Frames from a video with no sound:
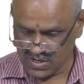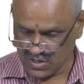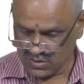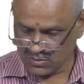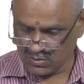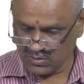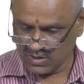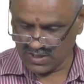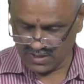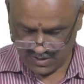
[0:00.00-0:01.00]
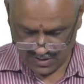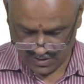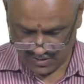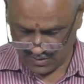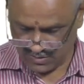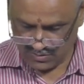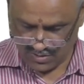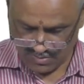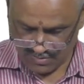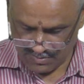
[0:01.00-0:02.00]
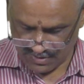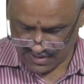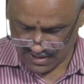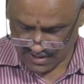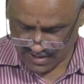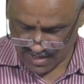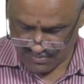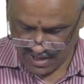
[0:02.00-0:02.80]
So, you got my, see terminal